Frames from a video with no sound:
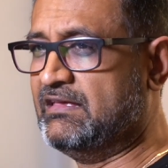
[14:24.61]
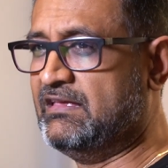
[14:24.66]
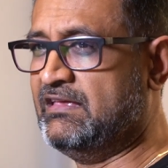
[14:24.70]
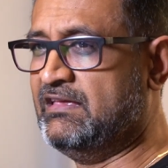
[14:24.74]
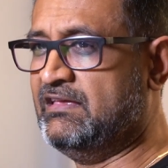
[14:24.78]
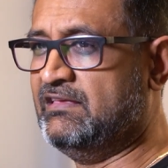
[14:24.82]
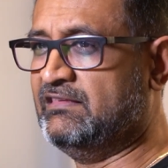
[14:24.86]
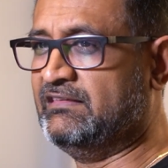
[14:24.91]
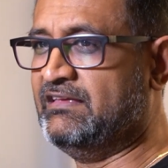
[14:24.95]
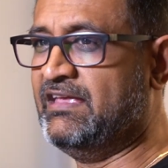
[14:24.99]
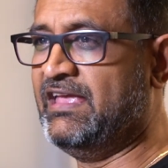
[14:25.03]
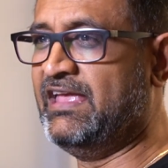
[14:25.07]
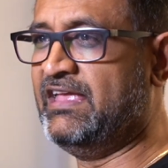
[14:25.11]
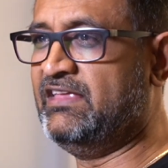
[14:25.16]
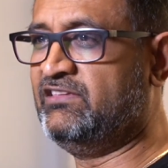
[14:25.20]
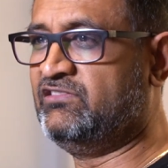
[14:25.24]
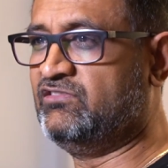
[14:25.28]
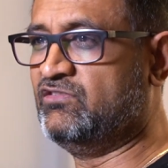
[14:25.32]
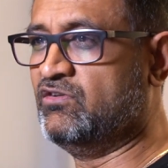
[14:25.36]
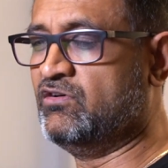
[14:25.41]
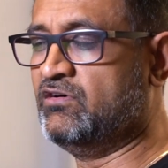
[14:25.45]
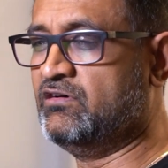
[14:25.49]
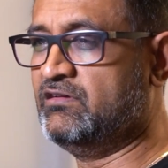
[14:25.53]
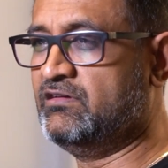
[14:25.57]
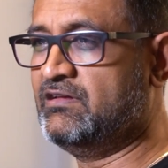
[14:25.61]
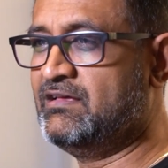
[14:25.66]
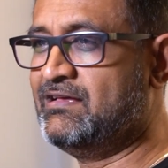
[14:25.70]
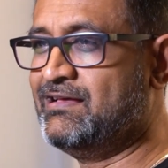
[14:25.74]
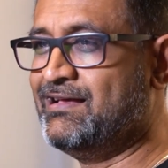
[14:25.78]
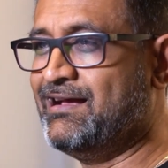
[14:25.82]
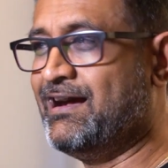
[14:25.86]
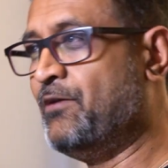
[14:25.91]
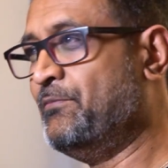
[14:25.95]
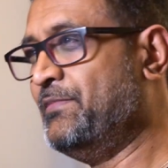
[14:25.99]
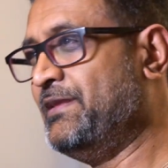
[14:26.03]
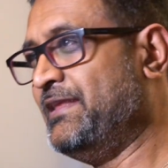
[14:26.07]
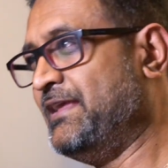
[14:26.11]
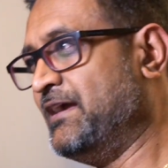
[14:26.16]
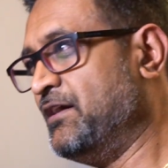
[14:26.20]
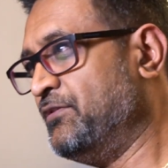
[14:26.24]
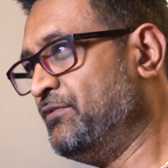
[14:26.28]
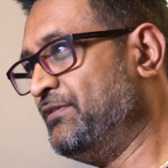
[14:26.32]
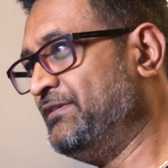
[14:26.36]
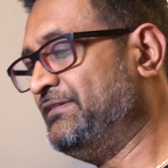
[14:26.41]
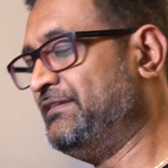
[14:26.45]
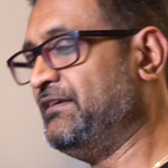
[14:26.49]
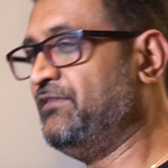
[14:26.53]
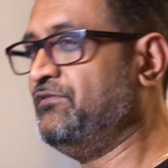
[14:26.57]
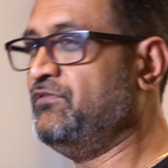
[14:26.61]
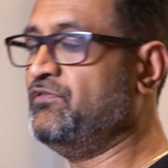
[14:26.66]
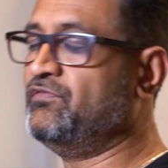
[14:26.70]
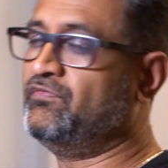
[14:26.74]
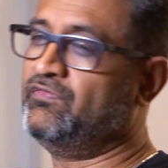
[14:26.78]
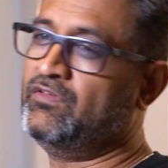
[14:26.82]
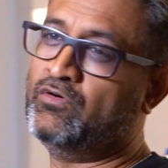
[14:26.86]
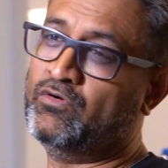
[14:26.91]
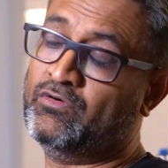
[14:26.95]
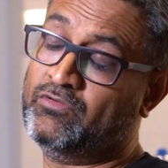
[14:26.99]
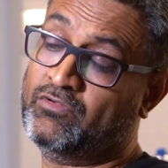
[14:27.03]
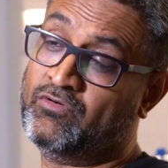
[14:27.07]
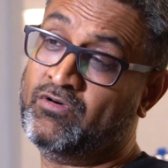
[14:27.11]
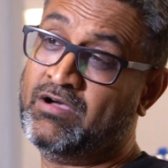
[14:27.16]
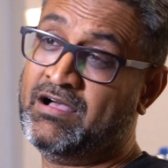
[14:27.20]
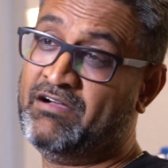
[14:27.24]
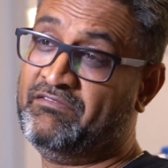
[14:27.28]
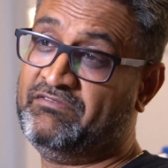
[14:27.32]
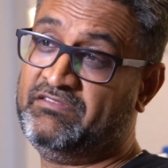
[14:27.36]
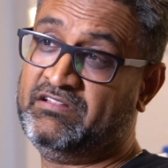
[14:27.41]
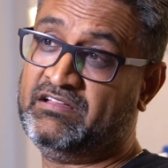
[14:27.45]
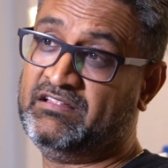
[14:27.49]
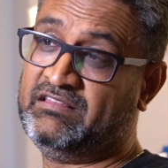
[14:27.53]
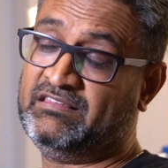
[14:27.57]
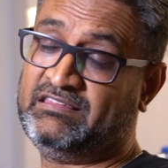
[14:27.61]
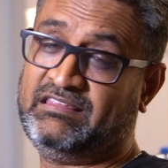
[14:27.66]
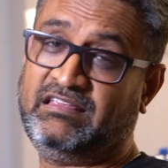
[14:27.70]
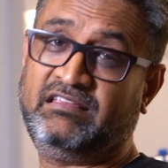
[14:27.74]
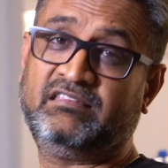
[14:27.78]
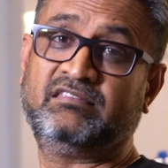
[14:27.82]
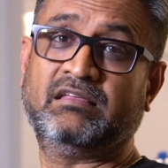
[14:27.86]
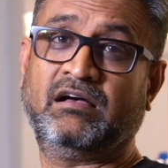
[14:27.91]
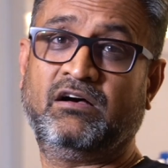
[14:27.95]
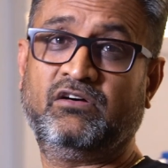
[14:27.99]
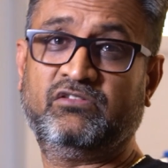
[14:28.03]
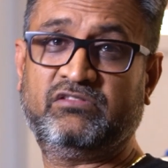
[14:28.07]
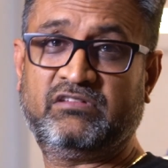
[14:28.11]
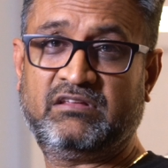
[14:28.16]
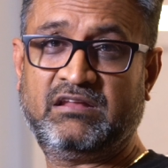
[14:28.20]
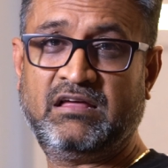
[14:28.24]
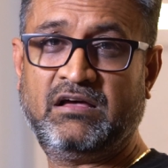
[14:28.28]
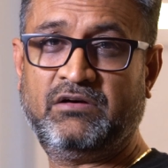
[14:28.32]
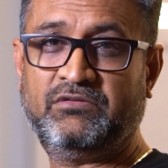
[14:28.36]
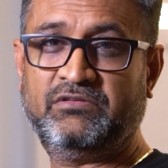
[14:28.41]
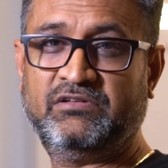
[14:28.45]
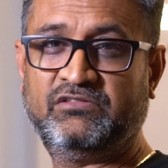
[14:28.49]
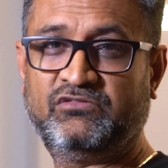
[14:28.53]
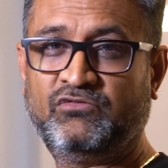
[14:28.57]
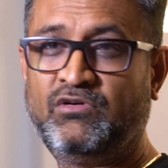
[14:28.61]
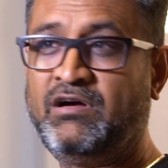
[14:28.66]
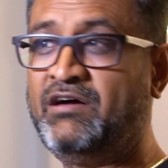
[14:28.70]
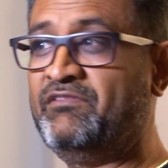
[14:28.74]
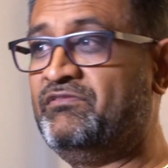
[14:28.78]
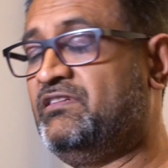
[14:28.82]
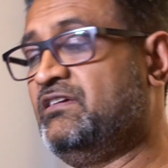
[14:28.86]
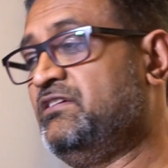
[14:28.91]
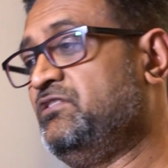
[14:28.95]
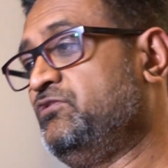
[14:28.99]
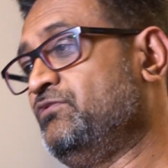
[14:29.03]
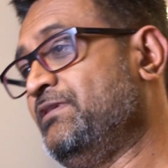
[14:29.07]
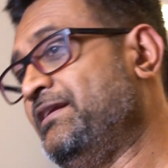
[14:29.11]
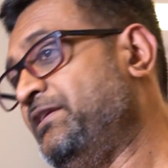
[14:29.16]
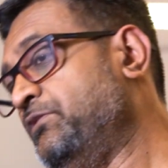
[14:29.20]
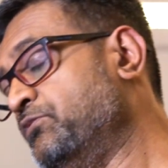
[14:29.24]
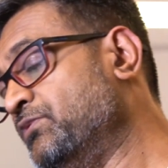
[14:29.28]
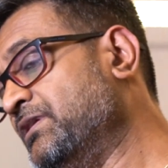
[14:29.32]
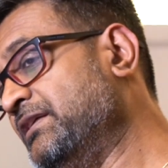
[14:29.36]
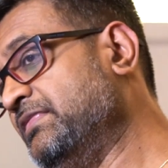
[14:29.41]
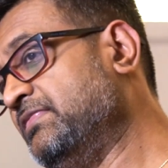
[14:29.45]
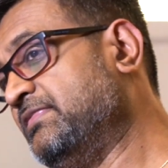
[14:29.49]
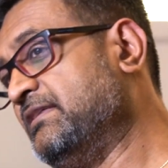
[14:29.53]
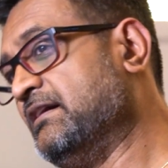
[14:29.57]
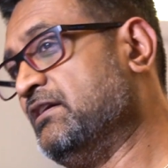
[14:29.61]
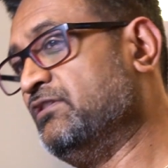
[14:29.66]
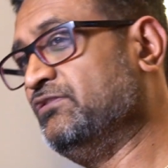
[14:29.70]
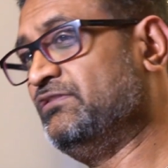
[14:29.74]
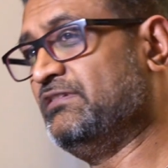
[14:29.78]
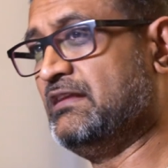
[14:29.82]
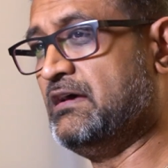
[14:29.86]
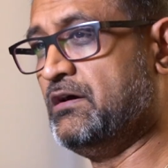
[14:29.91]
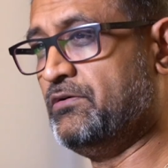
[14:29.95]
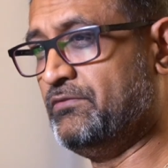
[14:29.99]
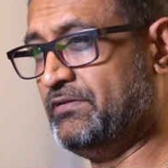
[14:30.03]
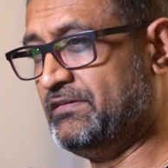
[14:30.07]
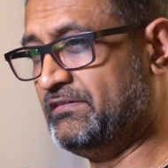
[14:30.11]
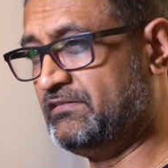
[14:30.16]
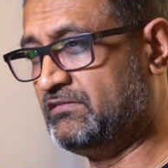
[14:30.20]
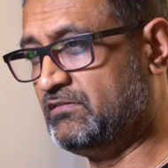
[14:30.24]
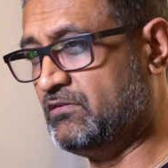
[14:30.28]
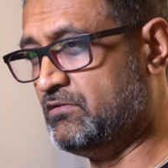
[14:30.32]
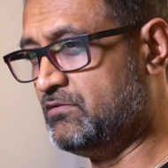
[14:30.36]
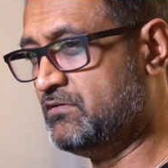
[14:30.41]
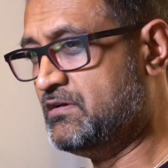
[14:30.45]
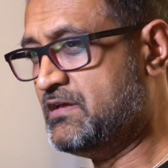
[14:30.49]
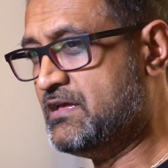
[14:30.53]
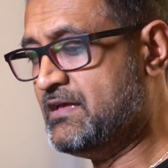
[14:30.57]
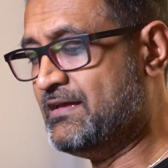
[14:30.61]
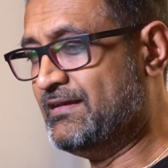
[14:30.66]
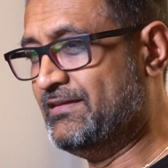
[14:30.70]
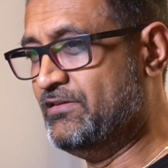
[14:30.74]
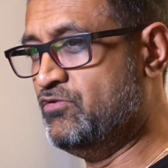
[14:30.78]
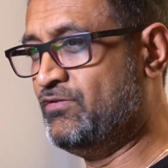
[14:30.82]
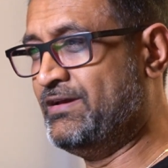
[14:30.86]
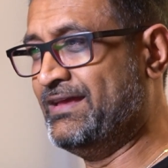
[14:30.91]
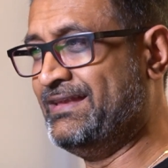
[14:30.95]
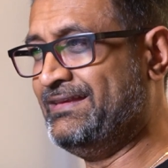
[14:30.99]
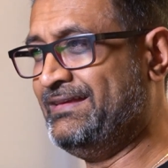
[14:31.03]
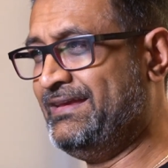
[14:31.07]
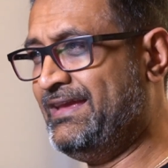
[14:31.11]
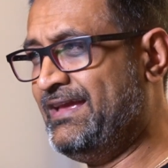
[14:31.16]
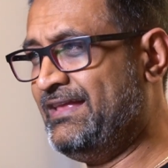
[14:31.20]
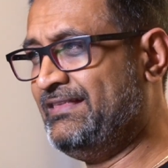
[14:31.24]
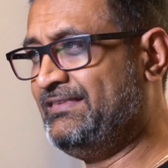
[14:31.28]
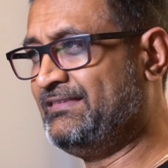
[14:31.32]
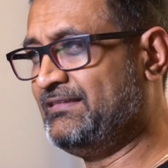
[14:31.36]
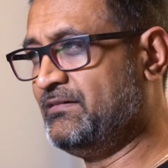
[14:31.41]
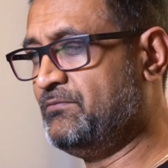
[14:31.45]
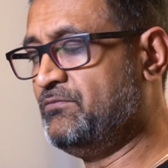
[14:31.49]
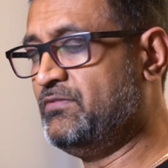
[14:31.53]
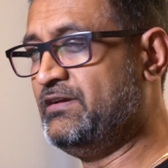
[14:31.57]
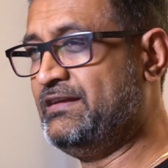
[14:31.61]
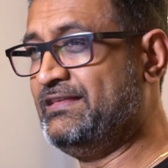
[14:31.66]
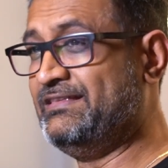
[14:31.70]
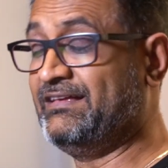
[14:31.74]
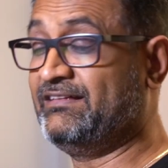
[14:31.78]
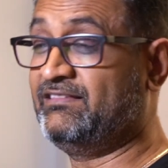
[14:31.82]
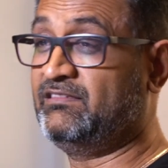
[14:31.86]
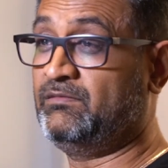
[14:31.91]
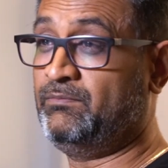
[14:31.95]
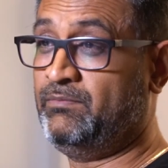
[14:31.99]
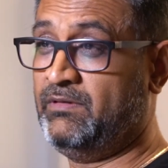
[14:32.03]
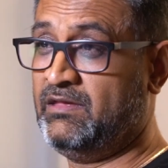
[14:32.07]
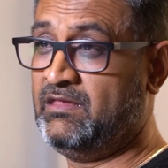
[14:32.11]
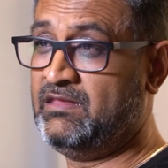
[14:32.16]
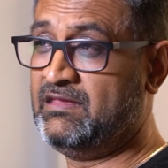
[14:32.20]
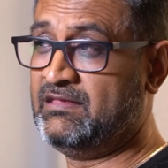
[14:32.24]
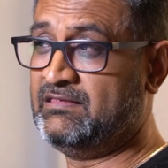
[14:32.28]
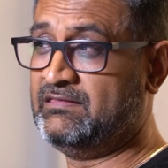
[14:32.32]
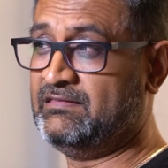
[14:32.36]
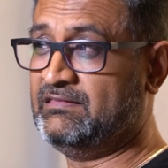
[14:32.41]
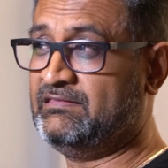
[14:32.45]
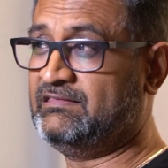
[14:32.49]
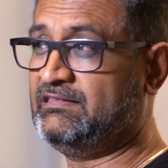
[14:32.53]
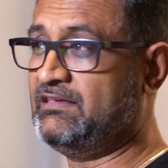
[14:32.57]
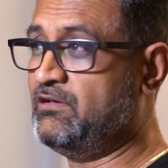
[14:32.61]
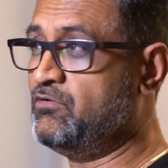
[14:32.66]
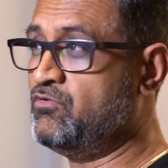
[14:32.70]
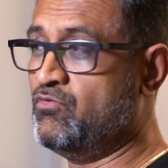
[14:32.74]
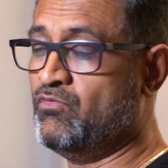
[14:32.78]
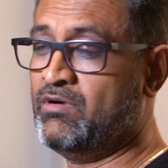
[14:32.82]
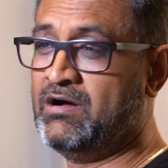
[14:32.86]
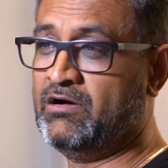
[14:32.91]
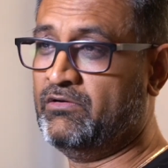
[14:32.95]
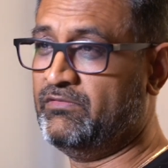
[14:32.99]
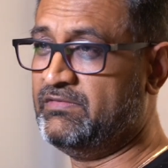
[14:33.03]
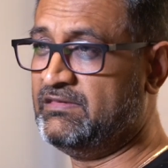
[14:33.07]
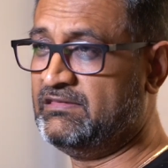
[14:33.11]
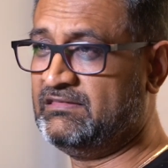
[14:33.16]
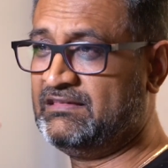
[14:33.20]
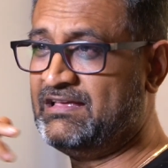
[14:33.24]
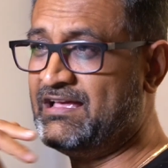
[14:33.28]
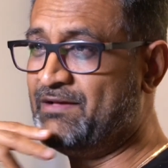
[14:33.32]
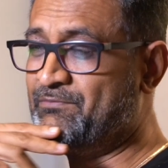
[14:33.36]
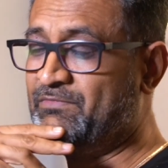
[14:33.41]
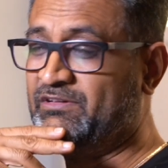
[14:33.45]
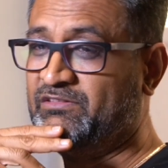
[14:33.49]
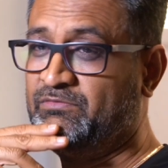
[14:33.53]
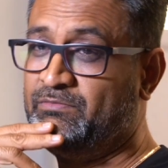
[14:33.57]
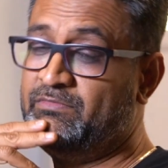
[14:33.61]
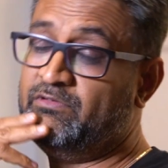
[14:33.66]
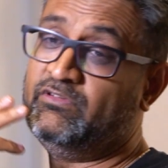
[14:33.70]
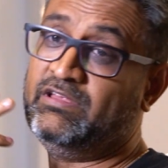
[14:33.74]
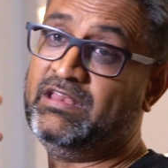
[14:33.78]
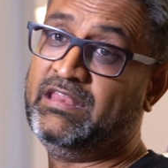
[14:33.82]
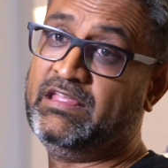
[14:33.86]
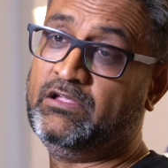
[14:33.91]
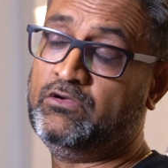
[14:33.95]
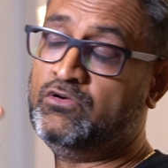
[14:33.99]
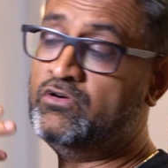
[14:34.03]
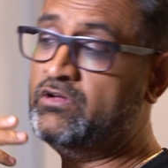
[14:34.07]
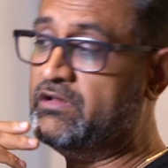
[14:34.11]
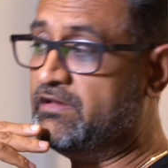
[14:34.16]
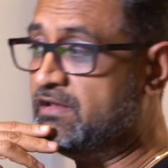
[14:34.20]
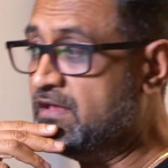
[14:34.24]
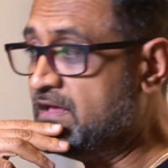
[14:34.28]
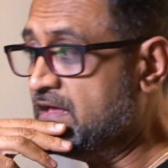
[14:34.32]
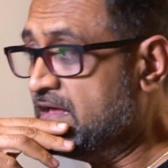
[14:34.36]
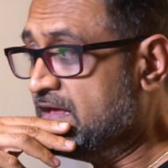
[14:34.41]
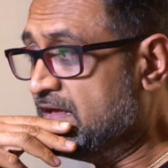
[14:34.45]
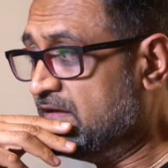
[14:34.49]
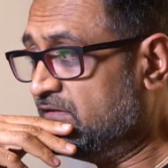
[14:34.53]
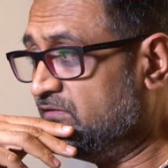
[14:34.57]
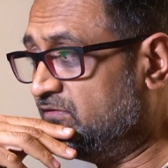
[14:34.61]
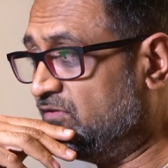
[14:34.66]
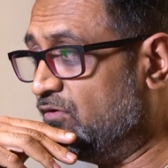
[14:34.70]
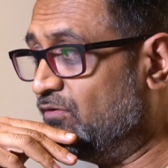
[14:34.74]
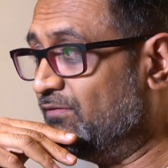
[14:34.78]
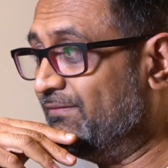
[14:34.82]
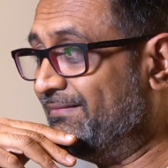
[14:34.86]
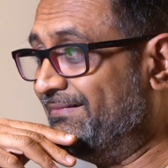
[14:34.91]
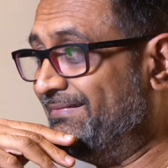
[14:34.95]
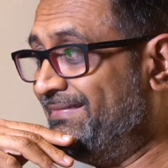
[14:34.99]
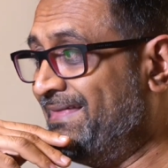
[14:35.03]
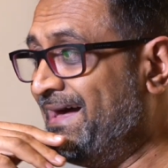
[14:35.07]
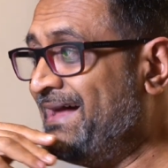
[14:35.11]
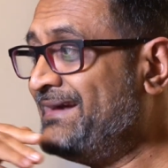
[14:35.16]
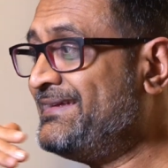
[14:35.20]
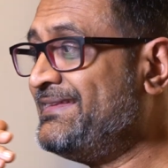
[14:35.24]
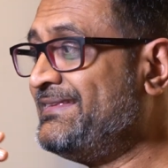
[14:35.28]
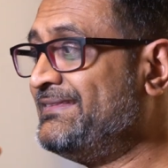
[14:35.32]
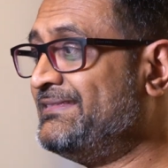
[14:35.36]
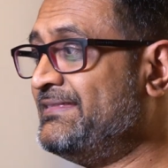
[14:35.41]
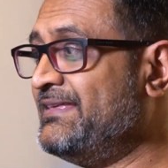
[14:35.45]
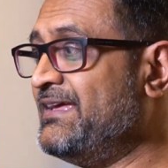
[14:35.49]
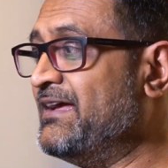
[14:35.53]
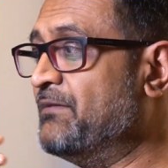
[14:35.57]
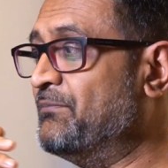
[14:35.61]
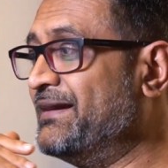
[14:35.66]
is gauged on how many hours have you flown. Oh, I've done 6,000 hours, or I've done 21,000 hours. So you can gauge somebody's experience and say, oh wow, this guy must be really good. So that is there,